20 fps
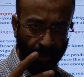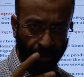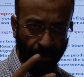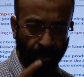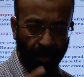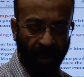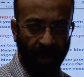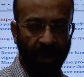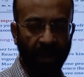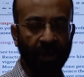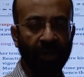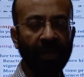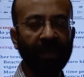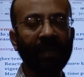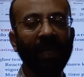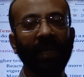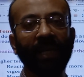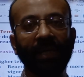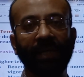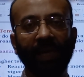two
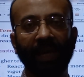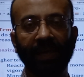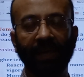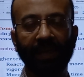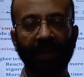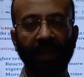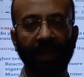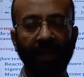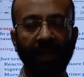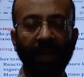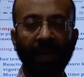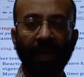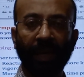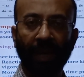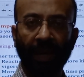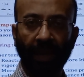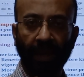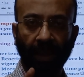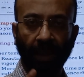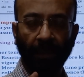conditions are necessary.
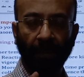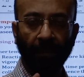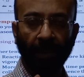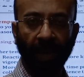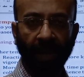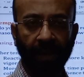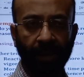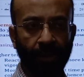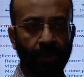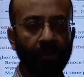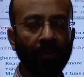Number one,